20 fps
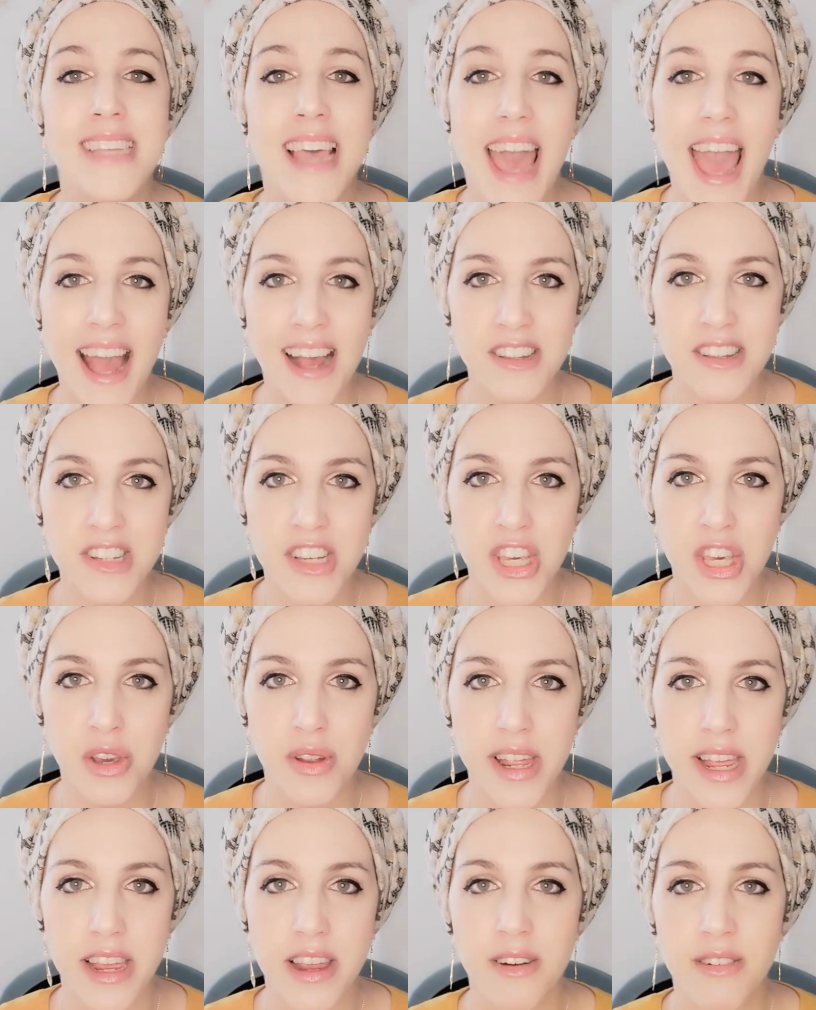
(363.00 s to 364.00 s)
to
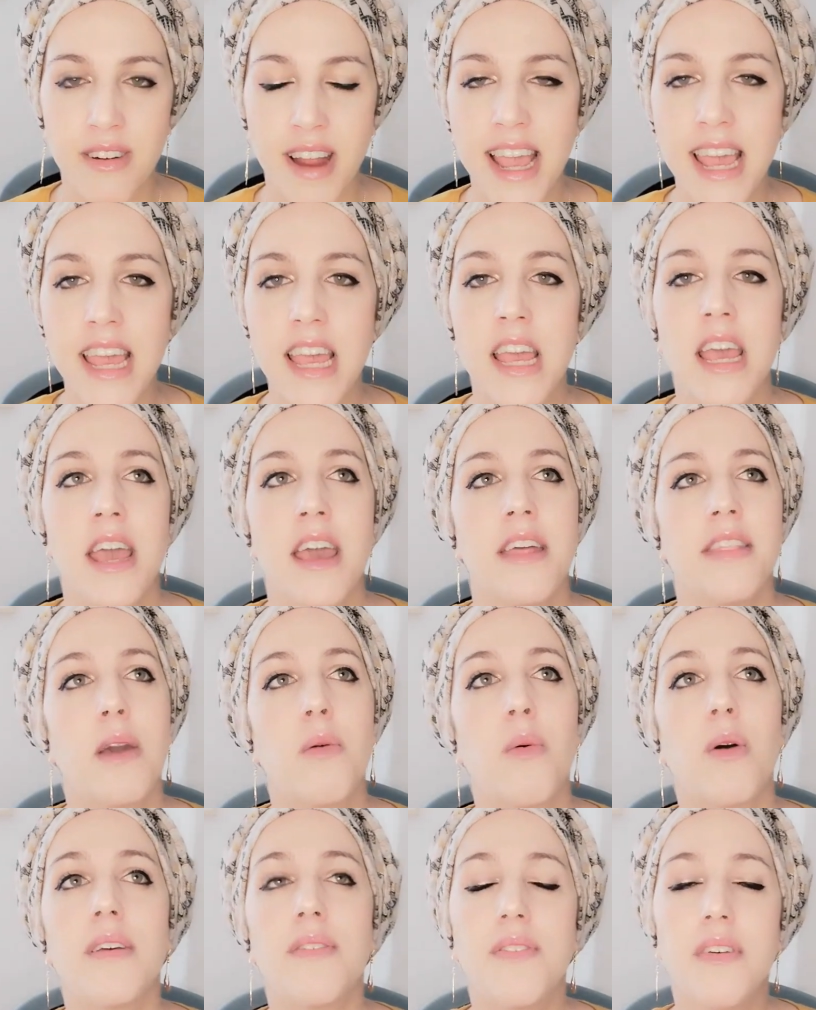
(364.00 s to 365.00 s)
execute it, right? They
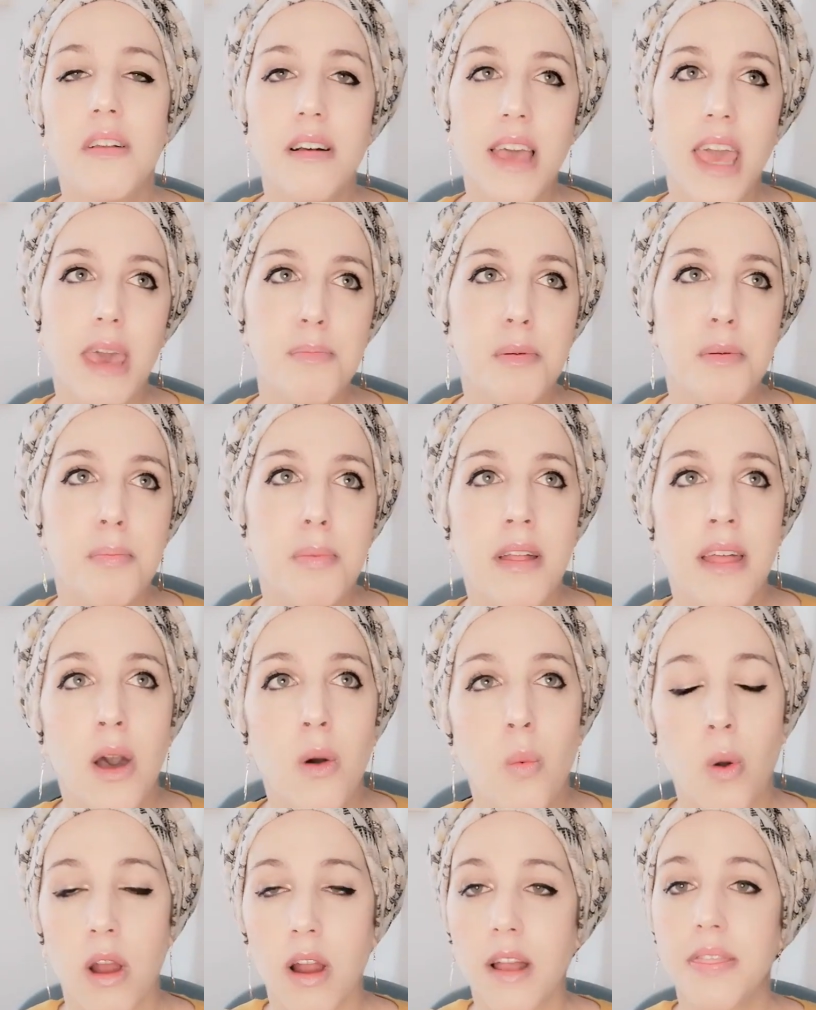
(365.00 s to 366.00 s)
want to feel capable
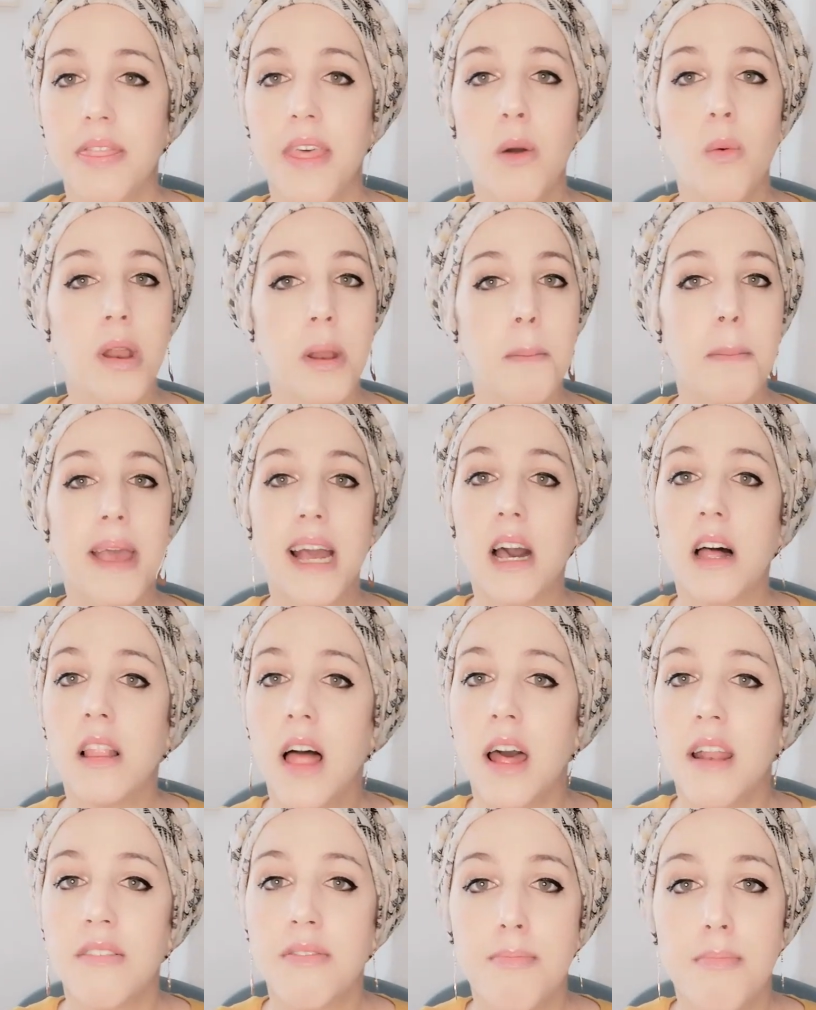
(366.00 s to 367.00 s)
at work. They want to make a
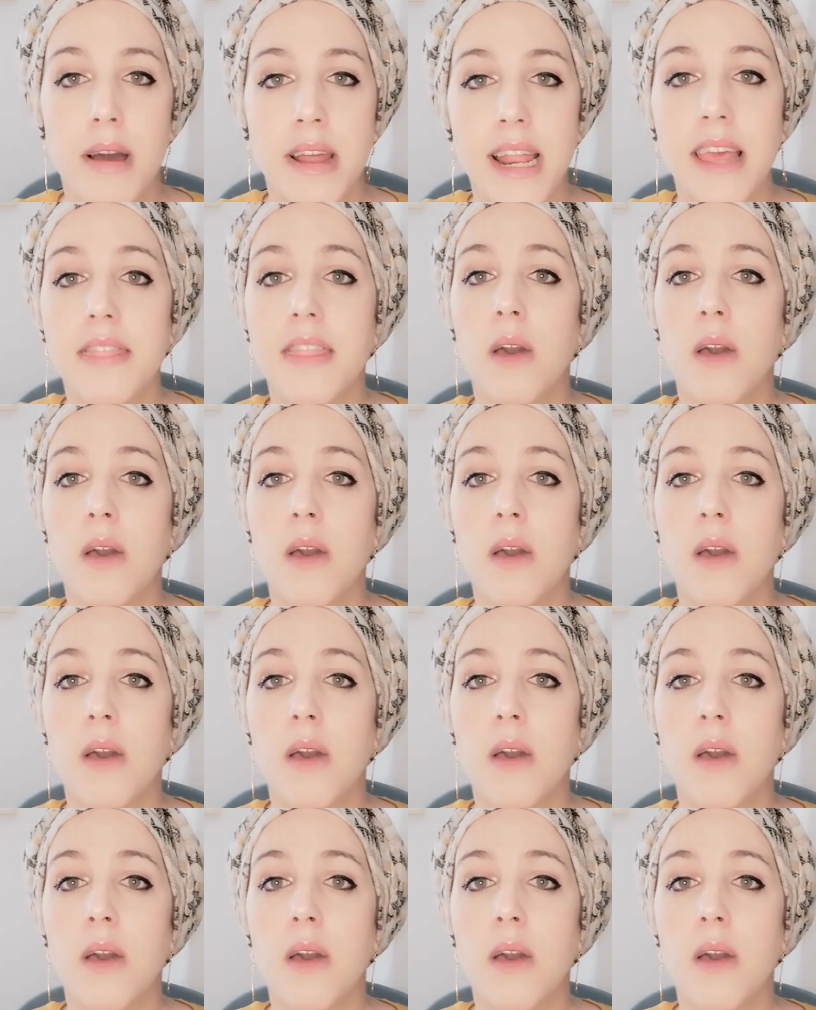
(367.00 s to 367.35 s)
lot of money.